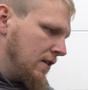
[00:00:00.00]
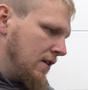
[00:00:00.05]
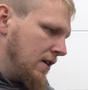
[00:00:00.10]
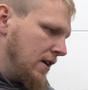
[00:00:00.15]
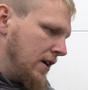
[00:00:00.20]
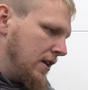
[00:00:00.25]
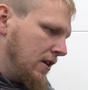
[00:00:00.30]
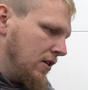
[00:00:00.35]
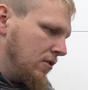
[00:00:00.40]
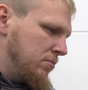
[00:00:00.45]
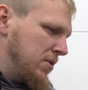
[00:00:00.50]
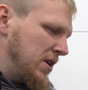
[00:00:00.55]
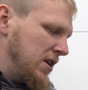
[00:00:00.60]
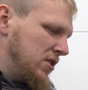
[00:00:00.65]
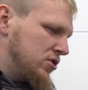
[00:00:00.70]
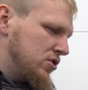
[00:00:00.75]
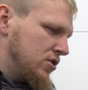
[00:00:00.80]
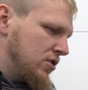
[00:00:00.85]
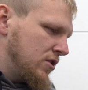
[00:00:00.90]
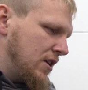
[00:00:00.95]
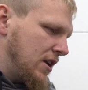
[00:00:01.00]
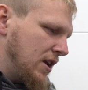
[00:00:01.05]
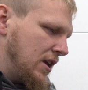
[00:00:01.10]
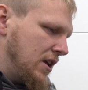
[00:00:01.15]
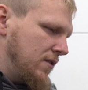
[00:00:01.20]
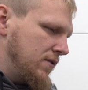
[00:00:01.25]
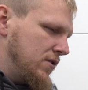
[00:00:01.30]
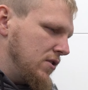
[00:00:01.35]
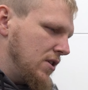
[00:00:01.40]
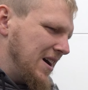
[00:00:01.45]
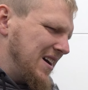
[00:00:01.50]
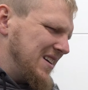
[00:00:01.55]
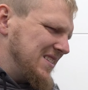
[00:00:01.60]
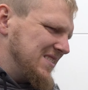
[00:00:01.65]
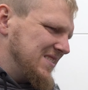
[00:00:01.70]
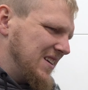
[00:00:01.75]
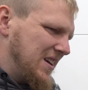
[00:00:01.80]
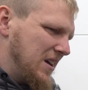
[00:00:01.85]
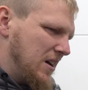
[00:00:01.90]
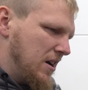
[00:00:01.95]
And I'll make sure that I give you
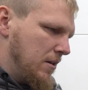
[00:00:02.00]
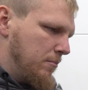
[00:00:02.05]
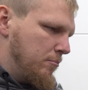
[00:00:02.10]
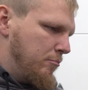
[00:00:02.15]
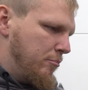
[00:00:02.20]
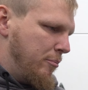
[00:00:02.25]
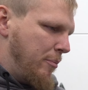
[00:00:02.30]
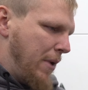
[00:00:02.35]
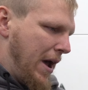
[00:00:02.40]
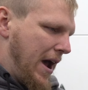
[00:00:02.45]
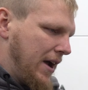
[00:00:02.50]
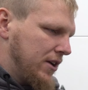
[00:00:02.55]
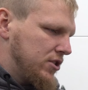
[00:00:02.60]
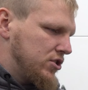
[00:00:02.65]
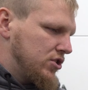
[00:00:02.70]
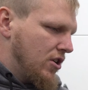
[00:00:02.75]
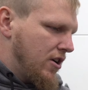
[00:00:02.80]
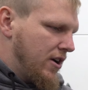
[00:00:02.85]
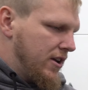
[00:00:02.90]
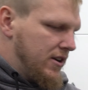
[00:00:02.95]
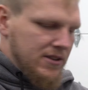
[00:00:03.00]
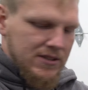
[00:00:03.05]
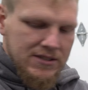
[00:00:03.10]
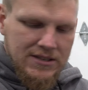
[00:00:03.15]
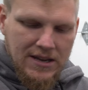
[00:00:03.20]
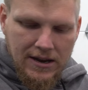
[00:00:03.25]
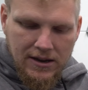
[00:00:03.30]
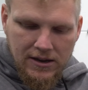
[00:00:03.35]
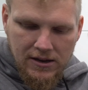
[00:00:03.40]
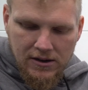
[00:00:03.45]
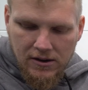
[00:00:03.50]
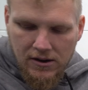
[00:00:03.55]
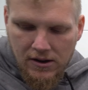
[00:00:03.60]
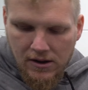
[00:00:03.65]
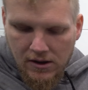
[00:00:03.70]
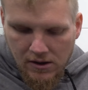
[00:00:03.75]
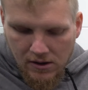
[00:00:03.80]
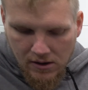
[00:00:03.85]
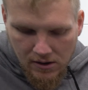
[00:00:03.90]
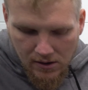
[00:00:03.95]
guys like a back shot in a second
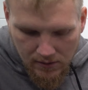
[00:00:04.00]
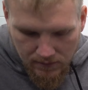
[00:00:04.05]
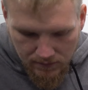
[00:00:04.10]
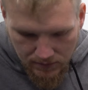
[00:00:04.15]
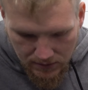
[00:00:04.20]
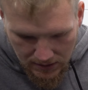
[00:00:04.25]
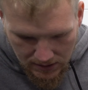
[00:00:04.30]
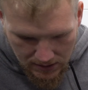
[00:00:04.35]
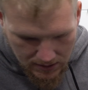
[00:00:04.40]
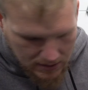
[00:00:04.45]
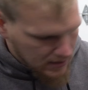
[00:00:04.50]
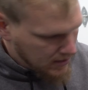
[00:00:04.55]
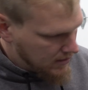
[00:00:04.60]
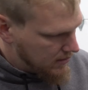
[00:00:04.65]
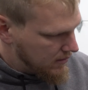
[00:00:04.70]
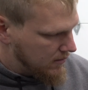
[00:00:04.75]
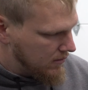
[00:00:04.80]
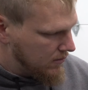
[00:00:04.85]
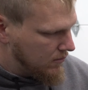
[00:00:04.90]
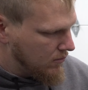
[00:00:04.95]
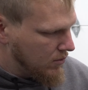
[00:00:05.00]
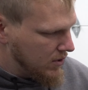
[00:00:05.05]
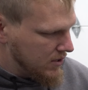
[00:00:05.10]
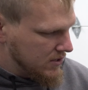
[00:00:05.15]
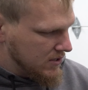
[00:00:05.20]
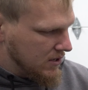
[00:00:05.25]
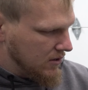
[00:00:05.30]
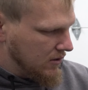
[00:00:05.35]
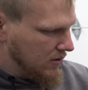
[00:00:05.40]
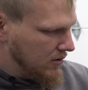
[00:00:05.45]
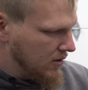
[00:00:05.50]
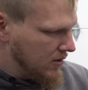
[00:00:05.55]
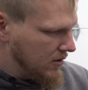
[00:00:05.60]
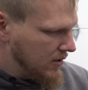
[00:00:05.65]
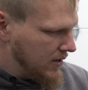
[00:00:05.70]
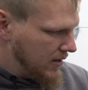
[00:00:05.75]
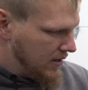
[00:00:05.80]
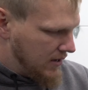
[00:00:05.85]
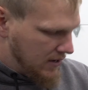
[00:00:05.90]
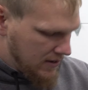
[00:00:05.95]
of the what it's gonna look
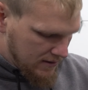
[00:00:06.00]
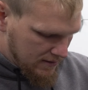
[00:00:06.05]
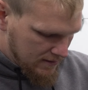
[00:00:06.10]
like.